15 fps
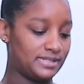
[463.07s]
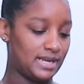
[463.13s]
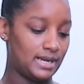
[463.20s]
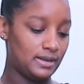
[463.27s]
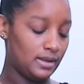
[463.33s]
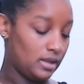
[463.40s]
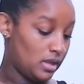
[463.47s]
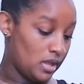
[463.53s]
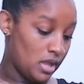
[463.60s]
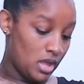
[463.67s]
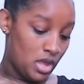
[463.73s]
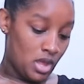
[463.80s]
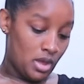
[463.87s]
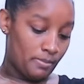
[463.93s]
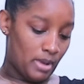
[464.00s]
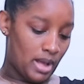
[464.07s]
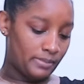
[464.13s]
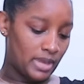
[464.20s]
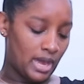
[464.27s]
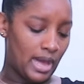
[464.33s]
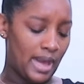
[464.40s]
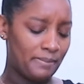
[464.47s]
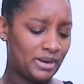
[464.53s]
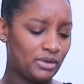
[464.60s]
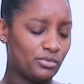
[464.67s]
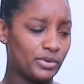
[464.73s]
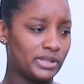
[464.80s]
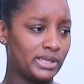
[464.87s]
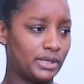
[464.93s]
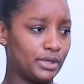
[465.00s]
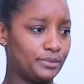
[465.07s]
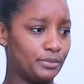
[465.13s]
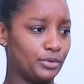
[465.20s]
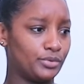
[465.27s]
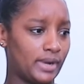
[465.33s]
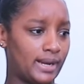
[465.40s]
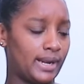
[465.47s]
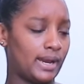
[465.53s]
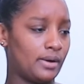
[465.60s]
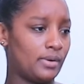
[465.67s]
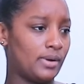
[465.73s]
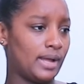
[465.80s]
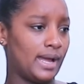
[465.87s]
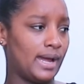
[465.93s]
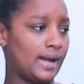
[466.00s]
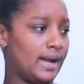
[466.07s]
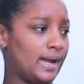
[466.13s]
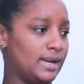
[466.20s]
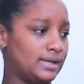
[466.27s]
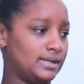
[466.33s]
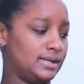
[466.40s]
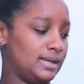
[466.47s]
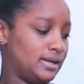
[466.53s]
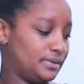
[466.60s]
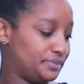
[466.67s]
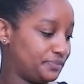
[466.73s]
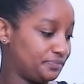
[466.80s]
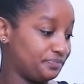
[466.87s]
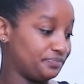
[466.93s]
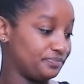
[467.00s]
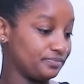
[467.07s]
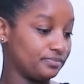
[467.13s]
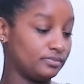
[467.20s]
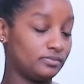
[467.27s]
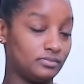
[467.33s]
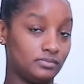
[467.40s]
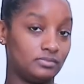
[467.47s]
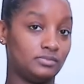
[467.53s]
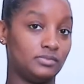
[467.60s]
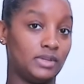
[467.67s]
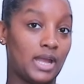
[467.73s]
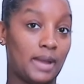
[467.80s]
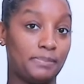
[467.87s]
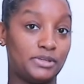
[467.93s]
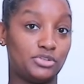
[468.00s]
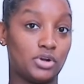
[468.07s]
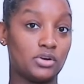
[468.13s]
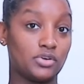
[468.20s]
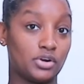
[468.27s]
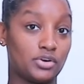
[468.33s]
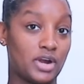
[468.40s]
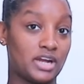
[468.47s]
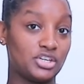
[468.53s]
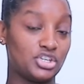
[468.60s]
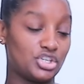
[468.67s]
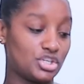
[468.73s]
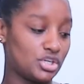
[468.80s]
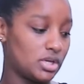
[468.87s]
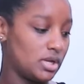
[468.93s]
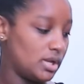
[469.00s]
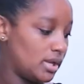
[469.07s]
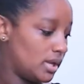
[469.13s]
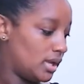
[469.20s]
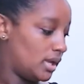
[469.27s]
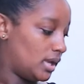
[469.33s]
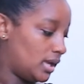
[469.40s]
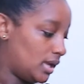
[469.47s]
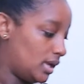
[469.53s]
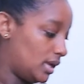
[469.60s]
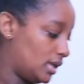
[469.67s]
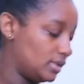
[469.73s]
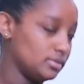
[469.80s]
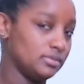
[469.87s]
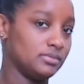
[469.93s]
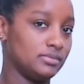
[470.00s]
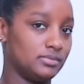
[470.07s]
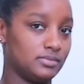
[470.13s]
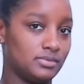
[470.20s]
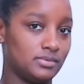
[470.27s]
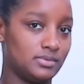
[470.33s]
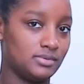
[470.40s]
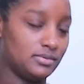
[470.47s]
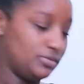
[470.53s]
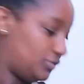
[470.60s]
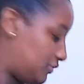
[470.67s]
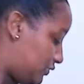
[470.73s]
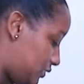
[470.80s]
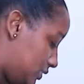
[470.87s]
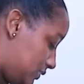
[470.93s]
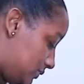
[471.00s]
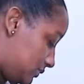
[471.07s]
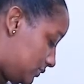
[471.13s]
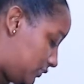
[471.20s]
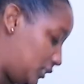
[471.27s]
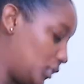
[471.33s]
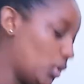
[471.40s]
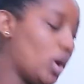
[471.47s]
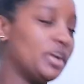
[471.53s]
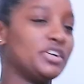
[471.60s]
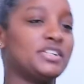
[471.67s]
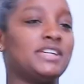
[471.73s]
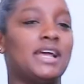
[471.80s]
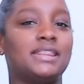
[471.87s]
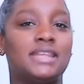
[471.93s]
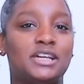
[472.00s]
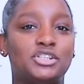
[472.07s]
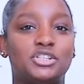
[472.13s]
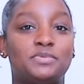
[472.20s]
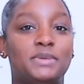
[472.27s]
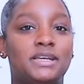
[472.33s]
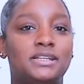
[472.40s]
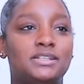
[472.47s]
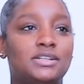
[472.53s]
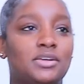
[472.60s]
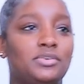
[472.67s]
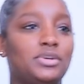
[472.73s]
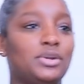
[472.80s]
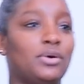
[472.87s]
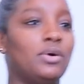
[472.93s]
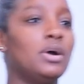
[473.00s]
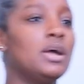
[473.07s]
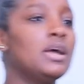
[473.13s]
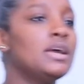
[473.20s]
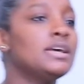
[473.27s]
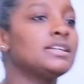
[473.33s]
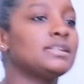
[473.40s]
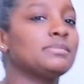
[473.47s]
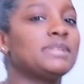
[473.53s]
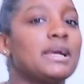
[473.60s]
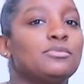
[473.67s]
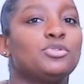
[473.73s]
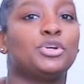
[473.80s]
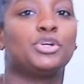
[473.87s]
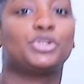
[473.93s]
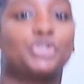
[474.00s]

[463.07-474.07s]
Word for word: huh? But um, yeah, I'm in a really good mood right now, and uh, happy drunk or crush. If you don't understand, that just means, you know, sometimes when you're